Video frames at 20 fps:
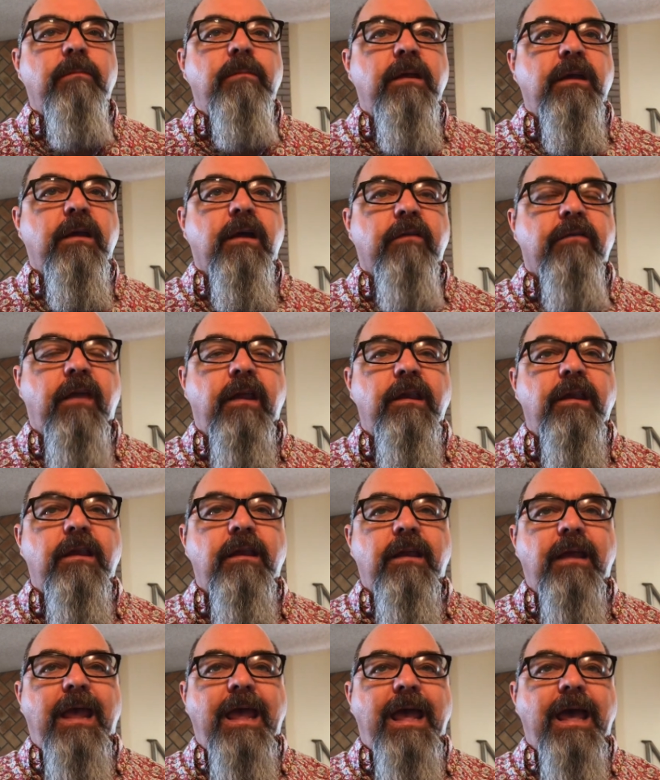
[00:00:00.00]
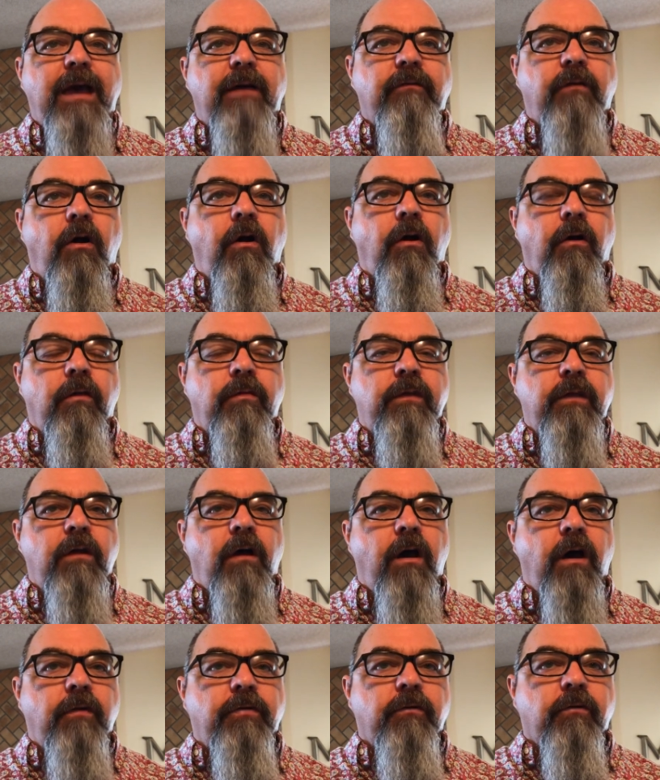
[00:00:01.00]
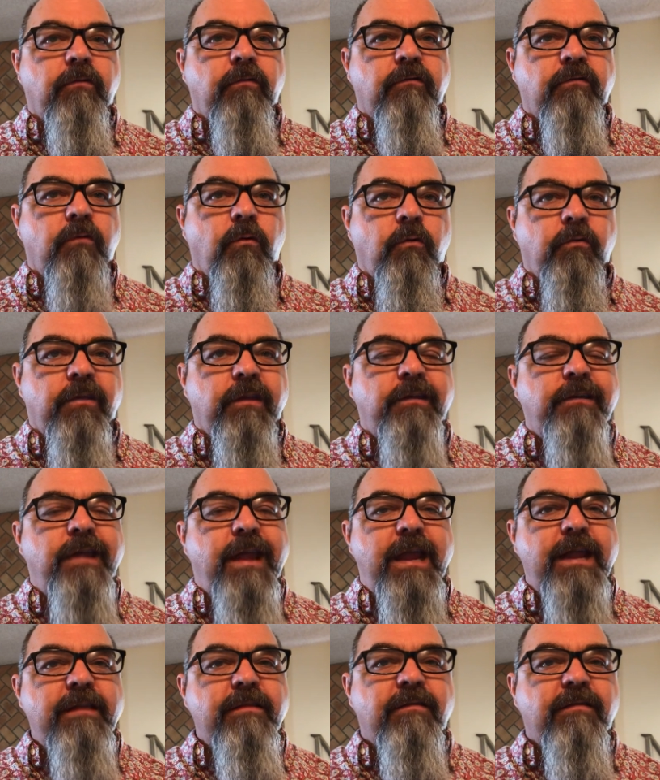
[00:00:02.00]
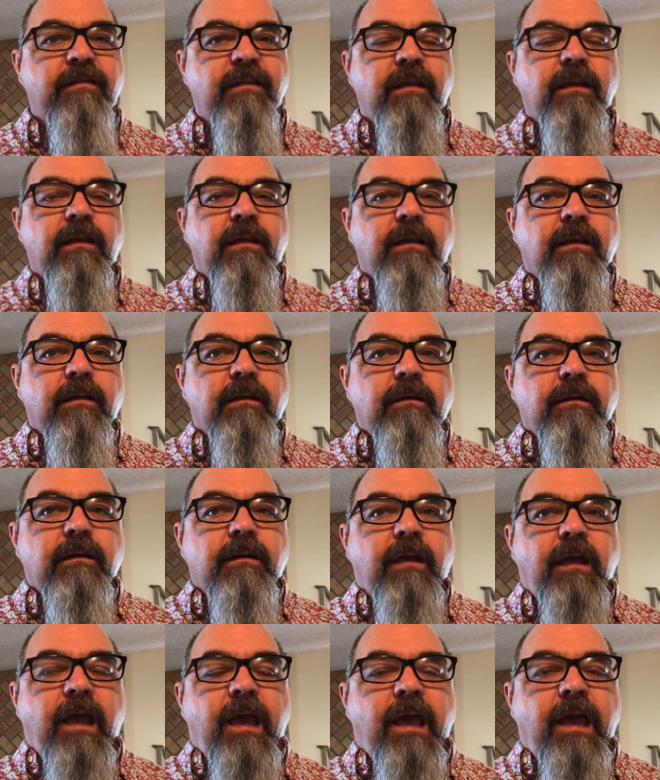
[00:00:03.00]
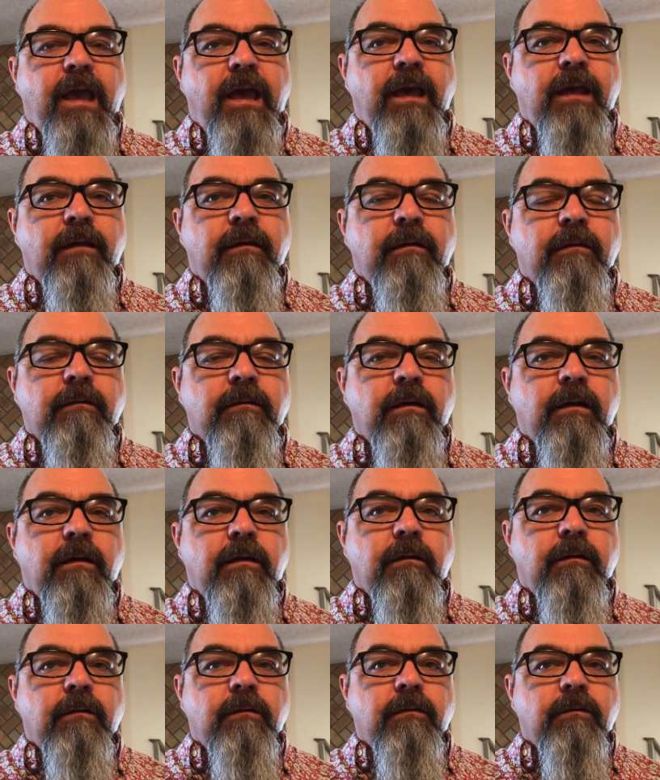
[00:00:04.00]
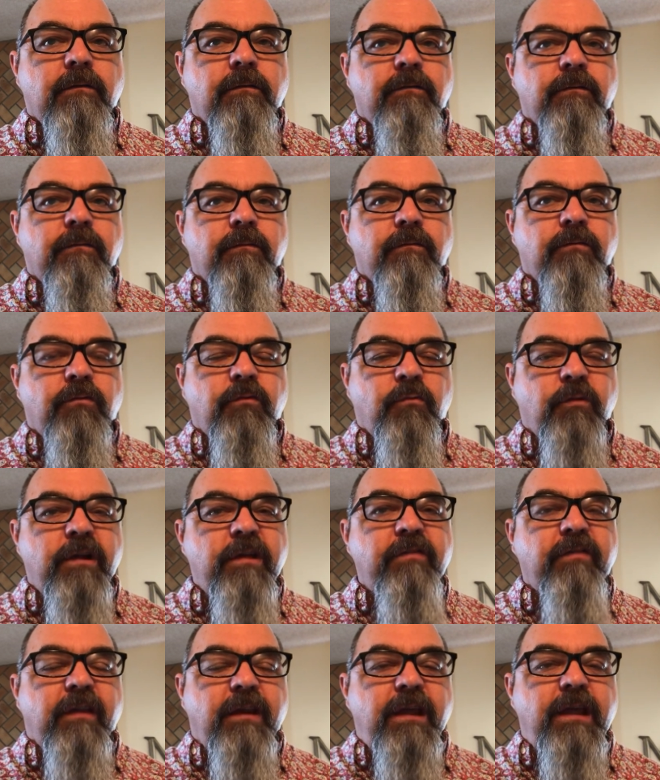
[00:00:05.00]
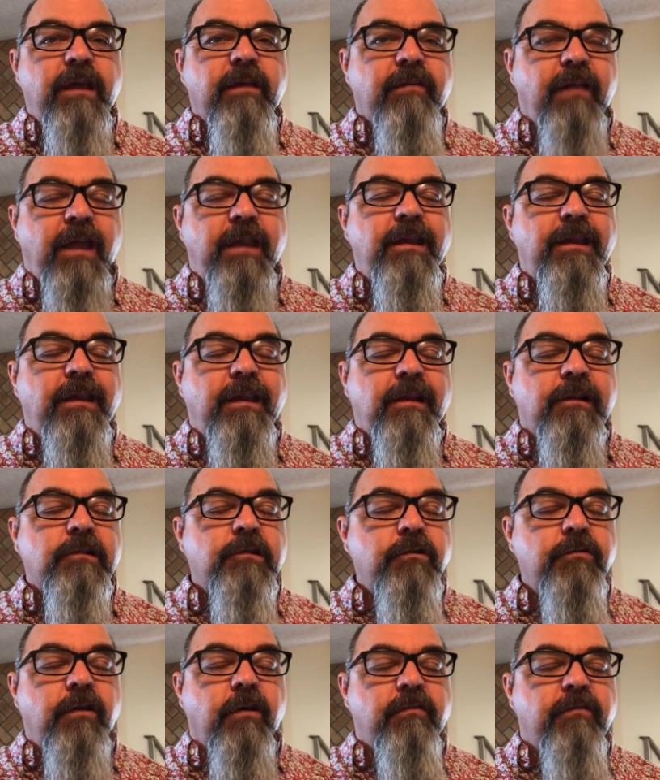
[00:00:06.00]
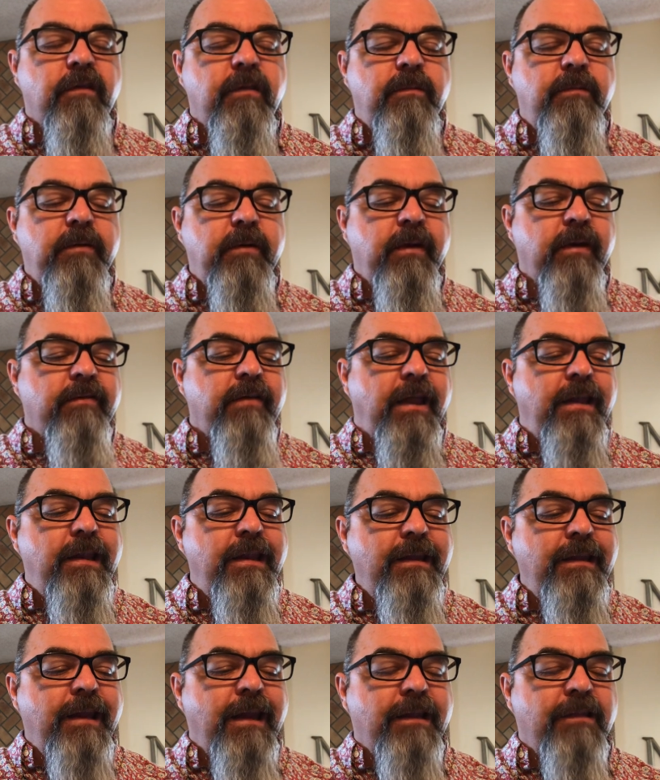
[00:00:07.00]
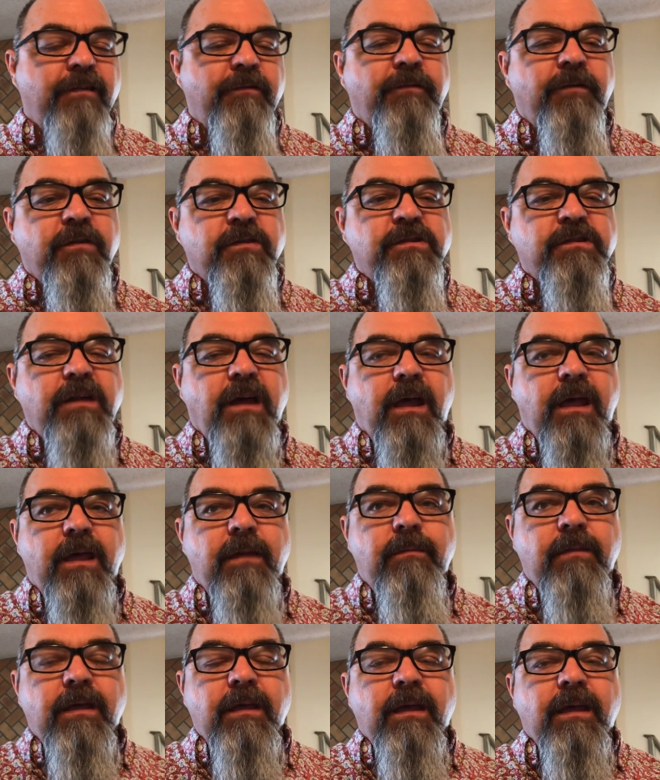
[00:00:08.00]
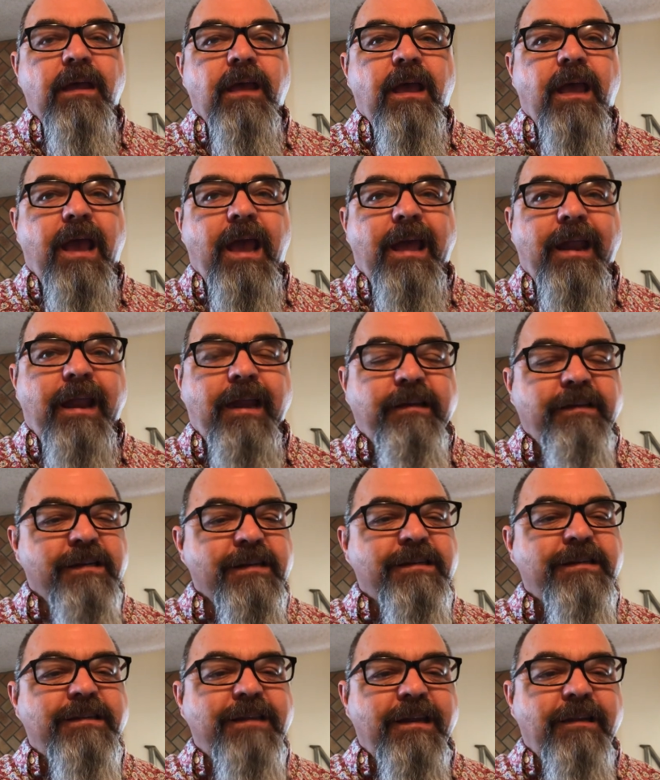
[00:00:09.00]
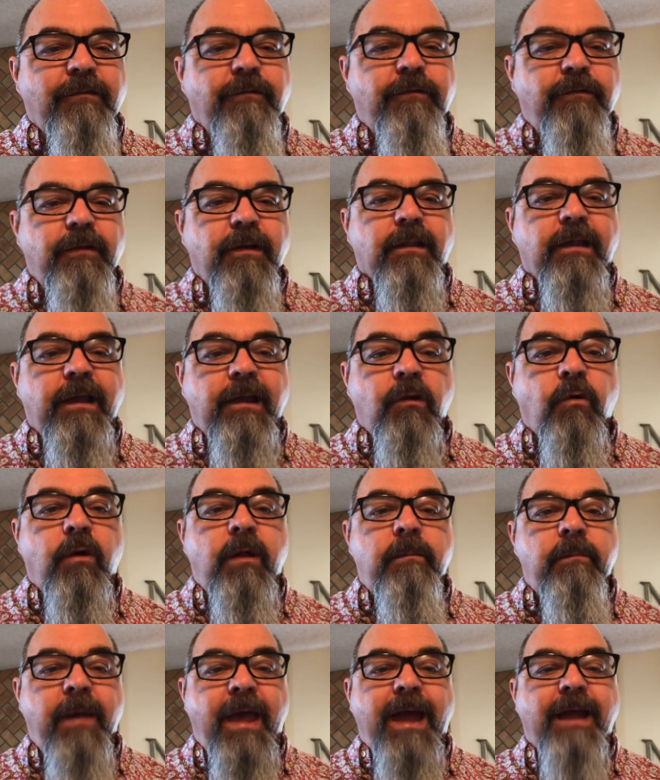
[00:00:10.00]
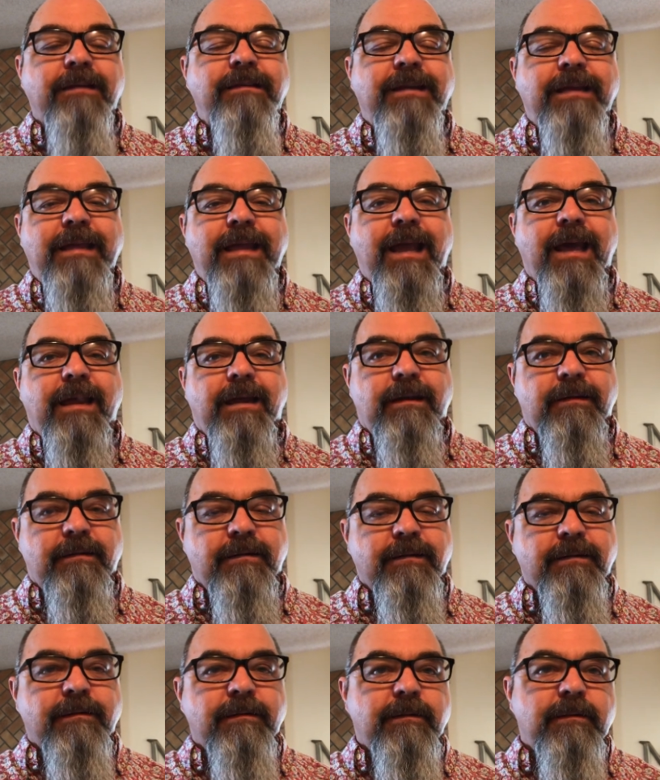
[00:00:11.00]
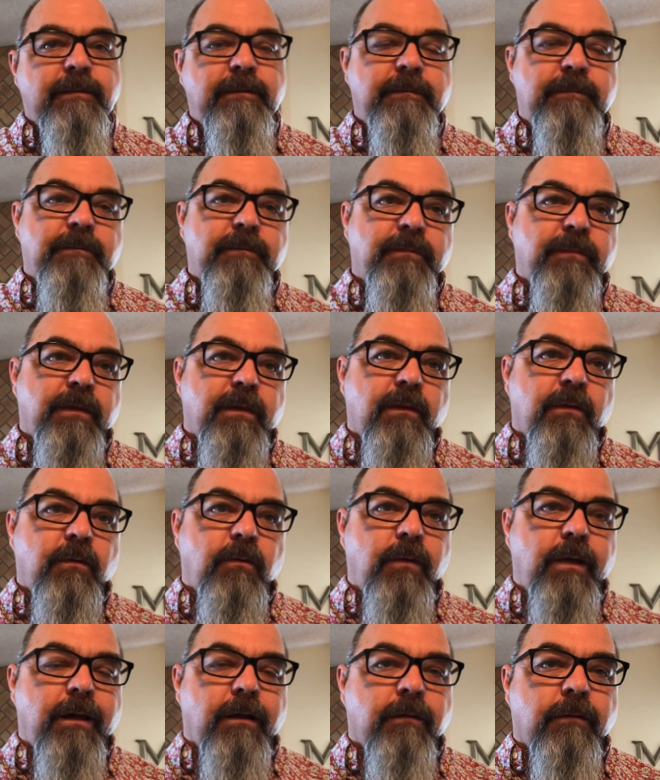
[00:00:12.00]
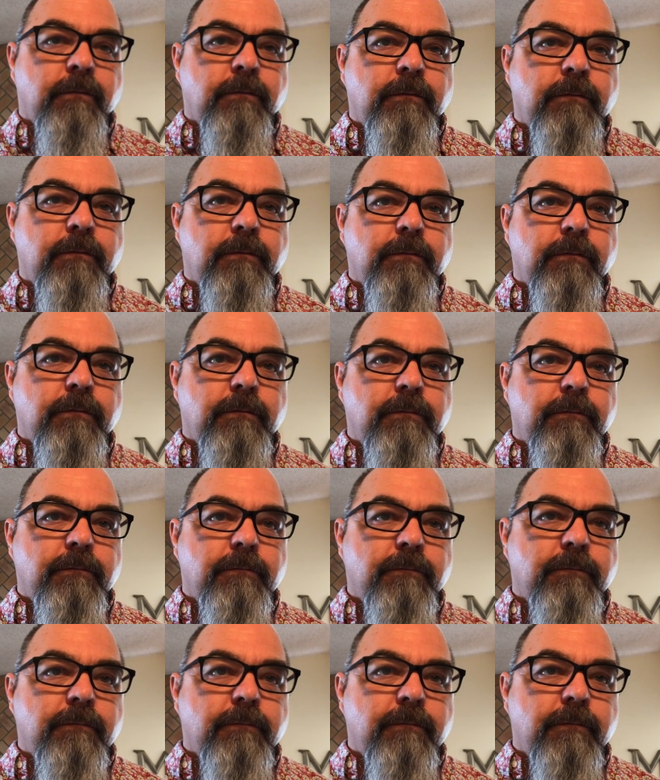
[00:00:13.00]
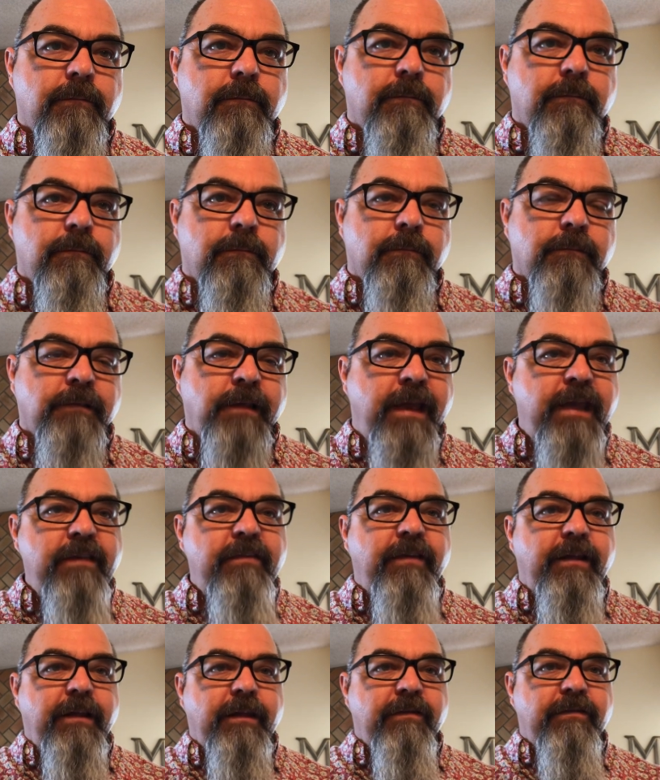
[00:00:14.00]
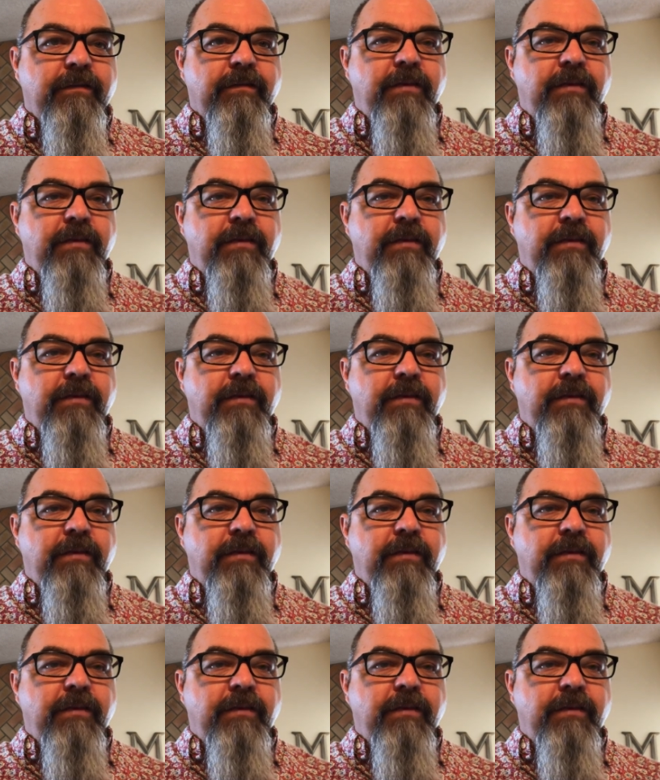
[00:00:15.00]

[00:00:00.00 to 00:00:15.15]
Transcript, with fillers: because I didn't have the authors or the dates. And the reason is I didn't include those is because I didn't get it the first time and I just didn't feel like going back to get it. Well, laziness